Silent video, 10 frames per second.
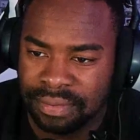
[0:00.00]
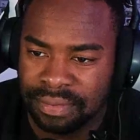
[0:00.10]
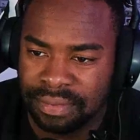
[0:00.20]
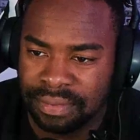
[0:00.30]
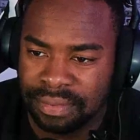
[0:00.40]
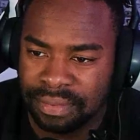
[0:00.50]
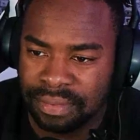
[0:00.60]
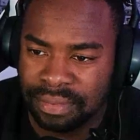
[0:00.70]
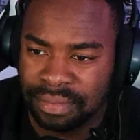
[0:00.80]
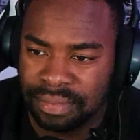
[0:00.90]
A person
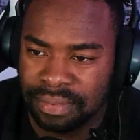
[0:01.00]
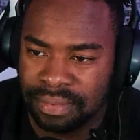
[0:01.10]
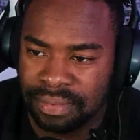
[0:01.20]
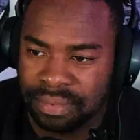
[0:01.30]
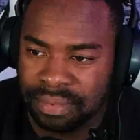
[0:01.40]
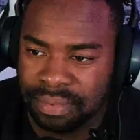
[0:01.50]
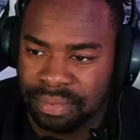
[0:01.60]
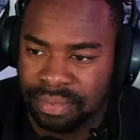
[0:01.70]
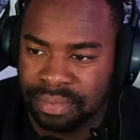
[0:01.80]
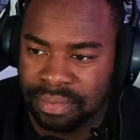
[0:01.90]
pointing, maybe.
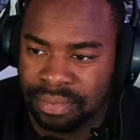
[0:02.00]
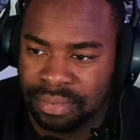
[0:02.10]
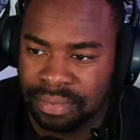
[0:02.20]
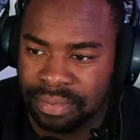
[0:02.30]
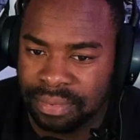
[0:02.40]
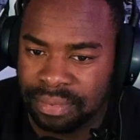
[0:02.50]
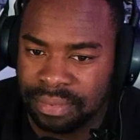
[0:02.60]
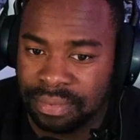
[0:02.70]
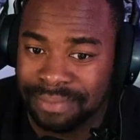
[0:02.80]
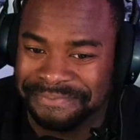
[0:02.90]

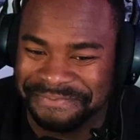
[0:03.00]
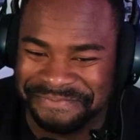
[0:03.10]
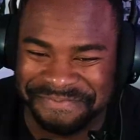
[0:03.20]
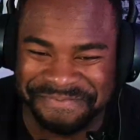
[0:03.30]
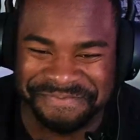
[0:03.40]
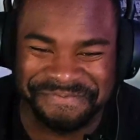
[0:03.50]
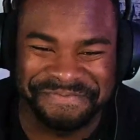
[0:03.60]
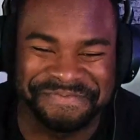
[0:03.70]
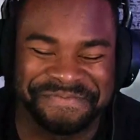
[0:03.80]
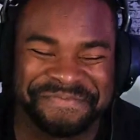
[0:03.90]
Fuck
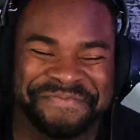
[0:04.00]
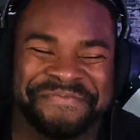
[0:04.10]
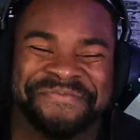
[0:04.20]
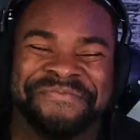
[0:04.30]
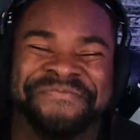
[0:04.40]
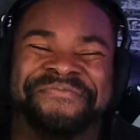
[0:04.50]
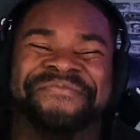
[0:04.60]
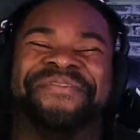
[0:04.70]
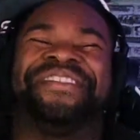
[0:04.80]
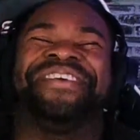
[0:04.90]
it, you're a piece
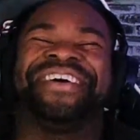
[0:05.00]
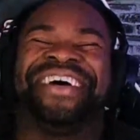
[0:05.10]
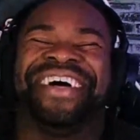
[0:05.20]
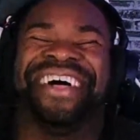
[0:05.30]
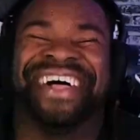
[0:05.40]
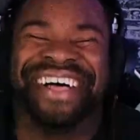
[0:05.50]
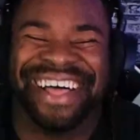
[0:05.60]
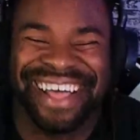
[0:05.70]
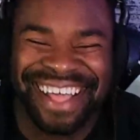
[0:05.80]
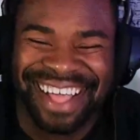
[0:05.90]
of fuck.
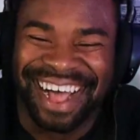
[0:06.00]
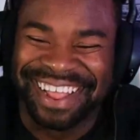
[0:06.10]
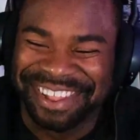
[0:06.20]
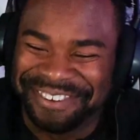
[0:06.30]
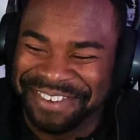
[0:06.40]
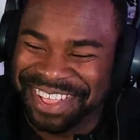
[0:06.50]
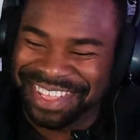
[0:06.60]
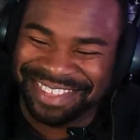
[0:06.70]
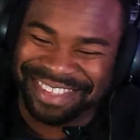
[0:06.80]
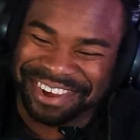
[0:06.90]
I love when they
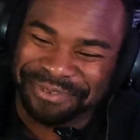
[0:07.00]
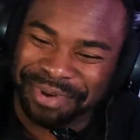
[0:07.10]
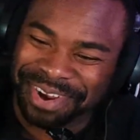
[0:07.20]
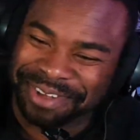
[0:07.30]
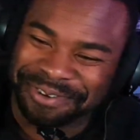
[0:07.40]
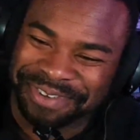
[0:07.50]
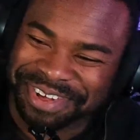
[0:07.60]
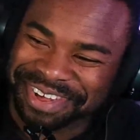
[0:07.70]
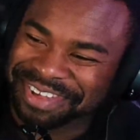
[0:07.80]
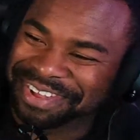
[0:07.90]
get scared oh. by their own
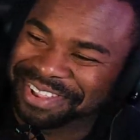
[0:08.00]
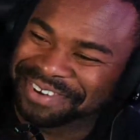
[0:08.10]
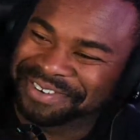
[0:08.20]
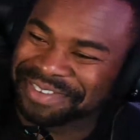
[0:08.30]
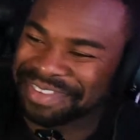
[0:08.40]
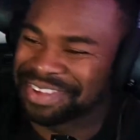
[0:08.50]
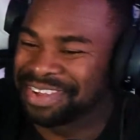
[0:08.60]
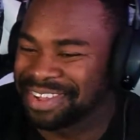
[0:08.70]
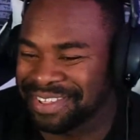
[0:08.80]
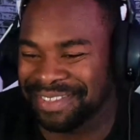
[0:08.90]
uh, alerts. Okay, I
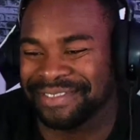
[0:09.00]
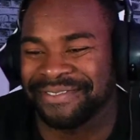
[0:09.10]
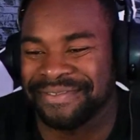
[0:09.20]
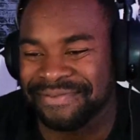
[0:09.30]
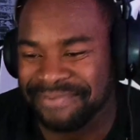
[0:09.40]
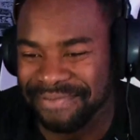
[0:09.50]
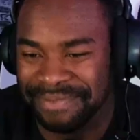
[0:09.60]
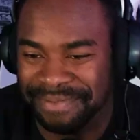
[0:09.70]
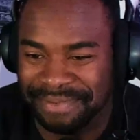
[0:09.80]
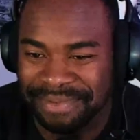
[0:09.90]
didn't see this before.